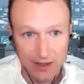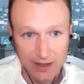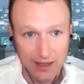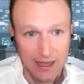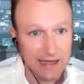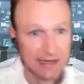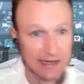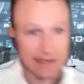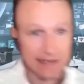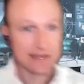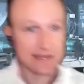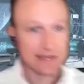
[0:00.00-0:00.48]

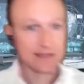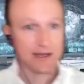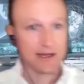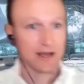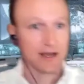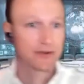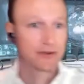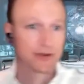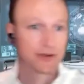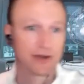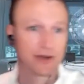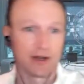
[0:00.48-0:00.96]
And in these
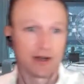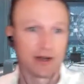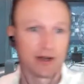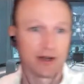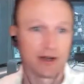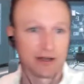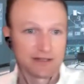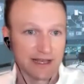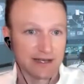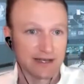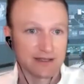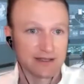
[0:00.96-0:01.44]
other
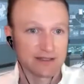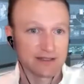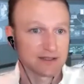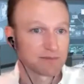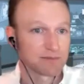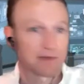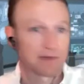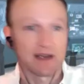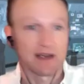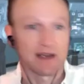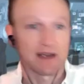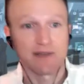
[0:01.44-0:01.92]

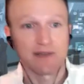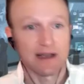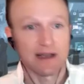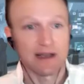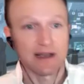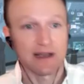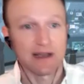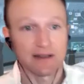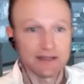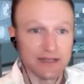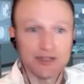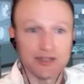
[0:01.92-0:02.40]
contexts, my
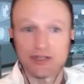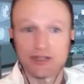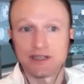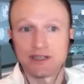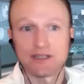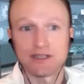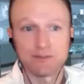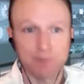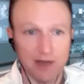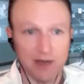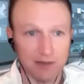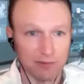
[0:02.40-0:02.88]
validation
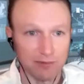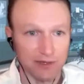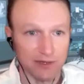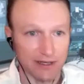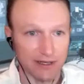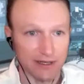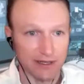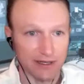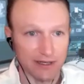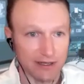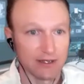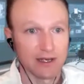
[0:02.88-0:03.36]
is
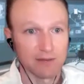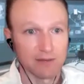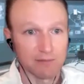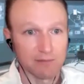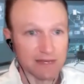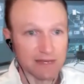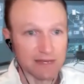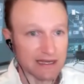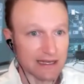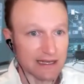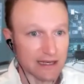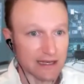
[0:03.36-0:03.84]
public,
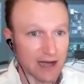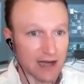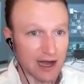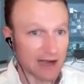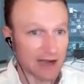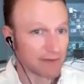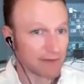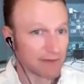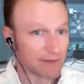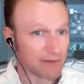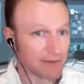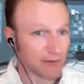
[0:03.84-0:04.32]
meaning
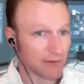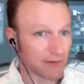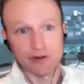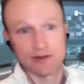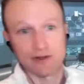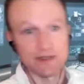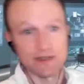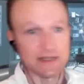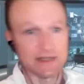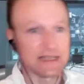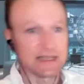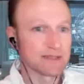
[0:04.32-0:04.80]
I've
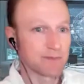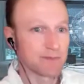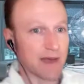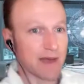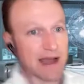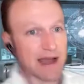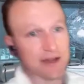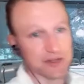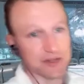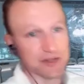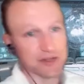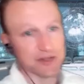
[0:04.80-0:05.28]
earned these
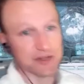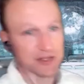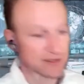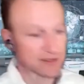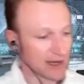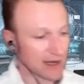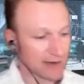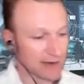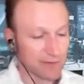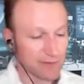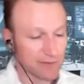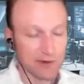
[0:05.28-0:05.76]

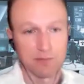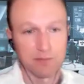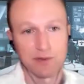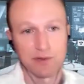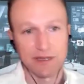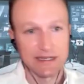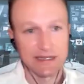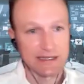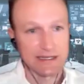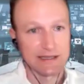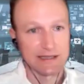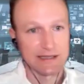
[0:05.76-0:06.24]
badges, I've
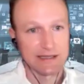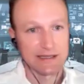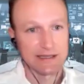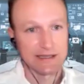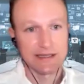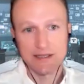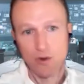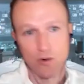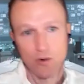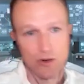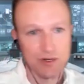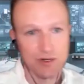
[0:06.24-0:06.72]
completed
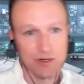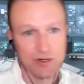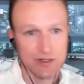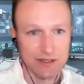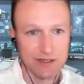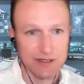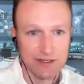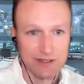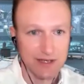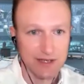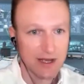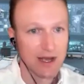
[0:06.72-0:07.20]
these
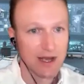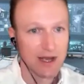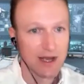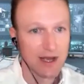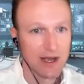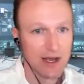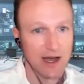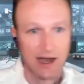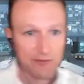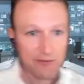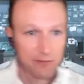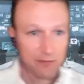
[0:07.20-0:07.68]
courses,
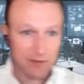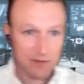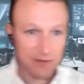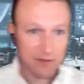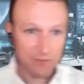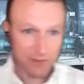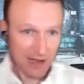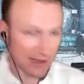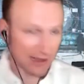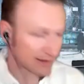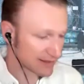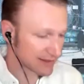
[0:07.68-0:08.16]
I've been
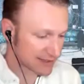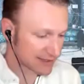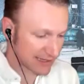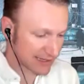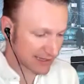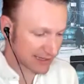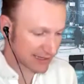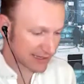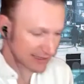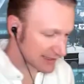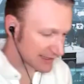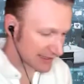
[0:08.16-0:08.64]

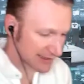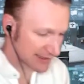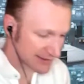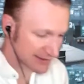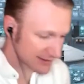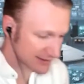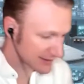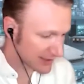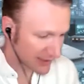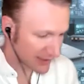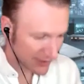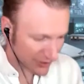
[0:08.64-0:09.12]
validated
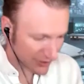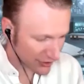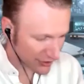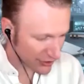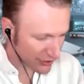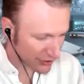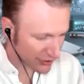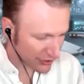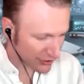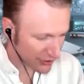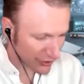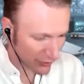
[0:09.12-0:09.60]
as,
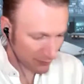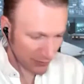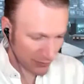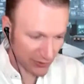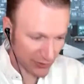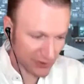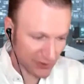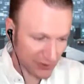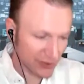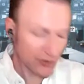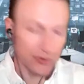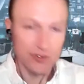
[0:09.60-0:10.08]
you know, a
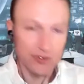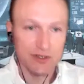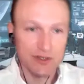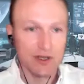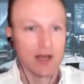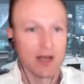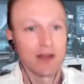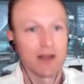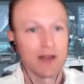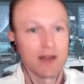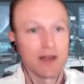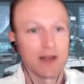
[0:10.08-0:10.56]
person who's
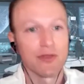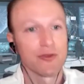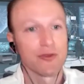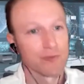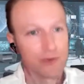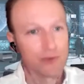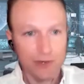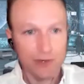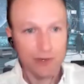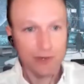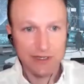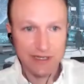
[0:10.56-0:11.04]
gone
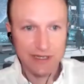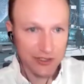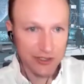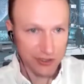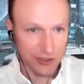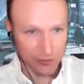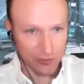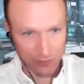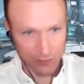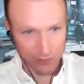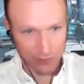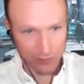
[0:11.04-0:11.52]
through
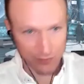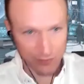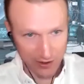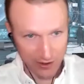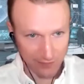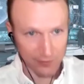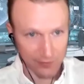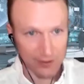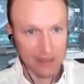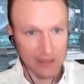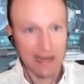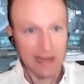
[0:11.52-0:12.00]
addiction
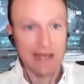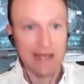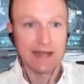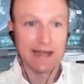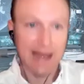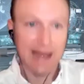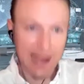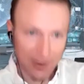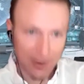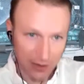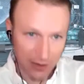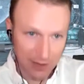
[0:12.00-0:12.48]
recovery.
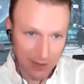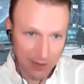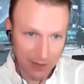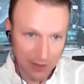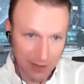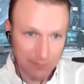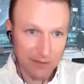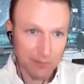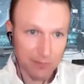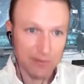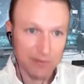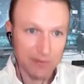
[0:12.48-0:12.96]
And now I'm
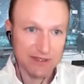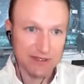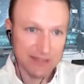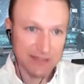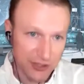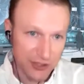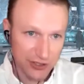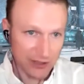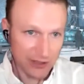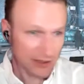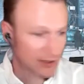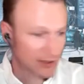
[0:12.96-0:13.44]
in a
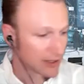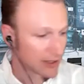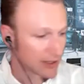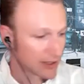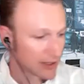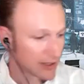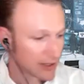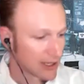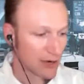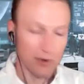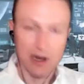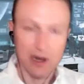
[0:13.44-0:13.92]
position
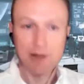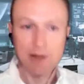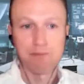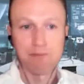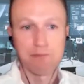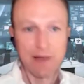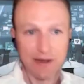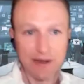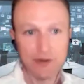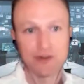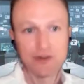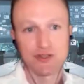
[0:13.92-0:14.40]
where
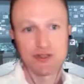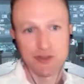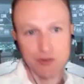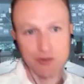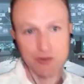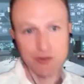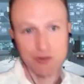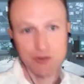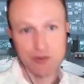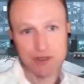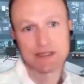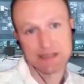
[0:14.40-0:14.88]
I'm better
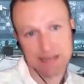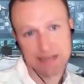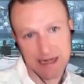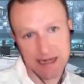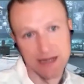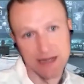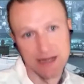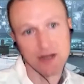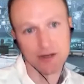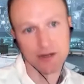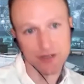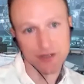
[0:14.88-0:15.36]
suited to
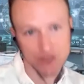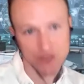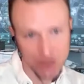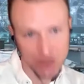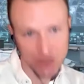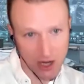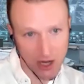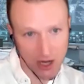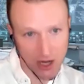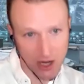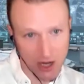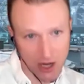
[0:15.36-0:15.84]
take on a
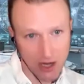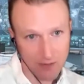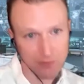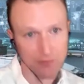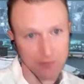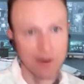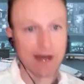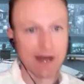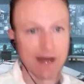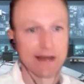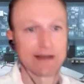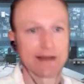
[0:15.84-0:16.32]
job,
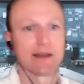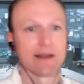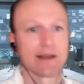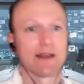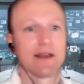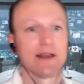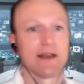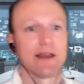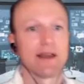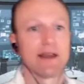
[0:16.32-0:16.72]
right?